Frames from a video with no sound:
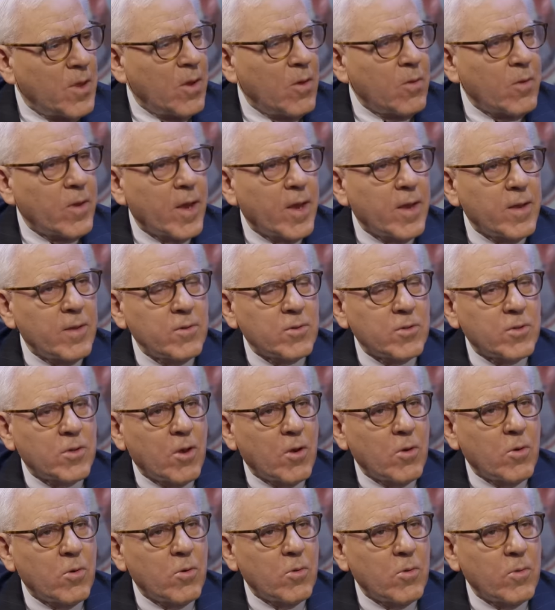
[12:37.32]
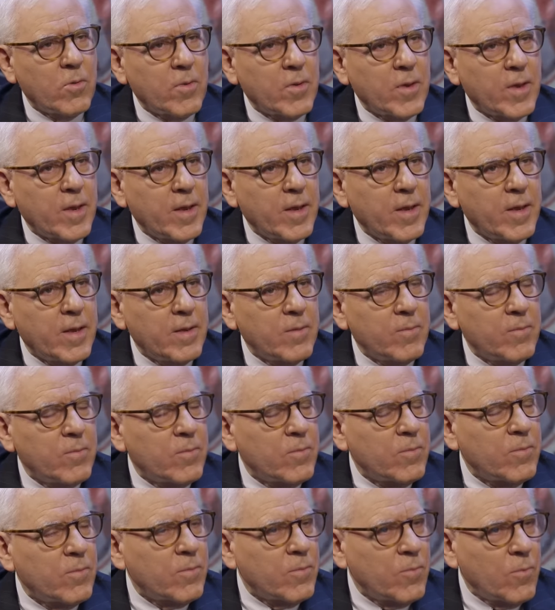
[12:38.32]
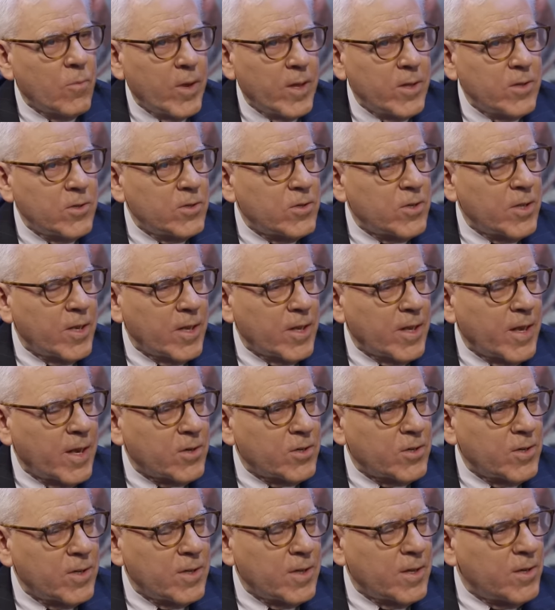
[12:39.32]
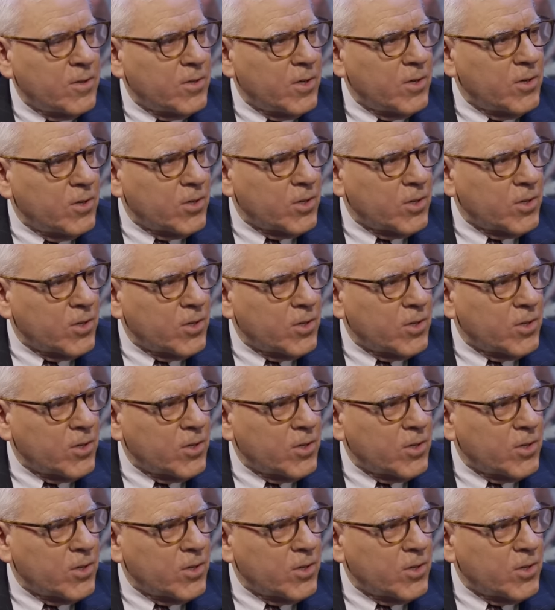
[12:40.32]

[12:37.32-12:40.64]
Okay, so he wins the election. Is he